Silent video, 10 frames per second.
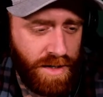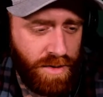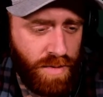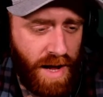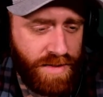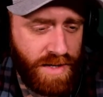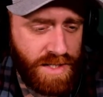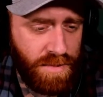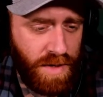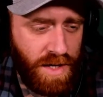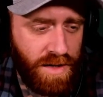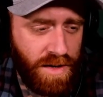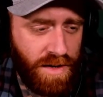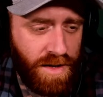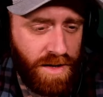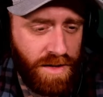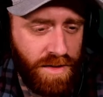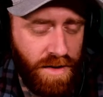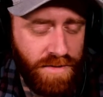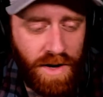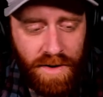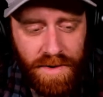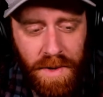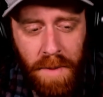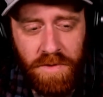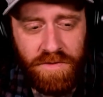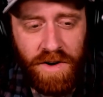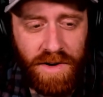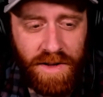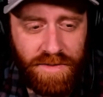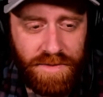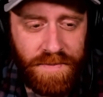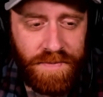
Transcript: Wrath isn't mean. Love y'all. I mean, fair enough.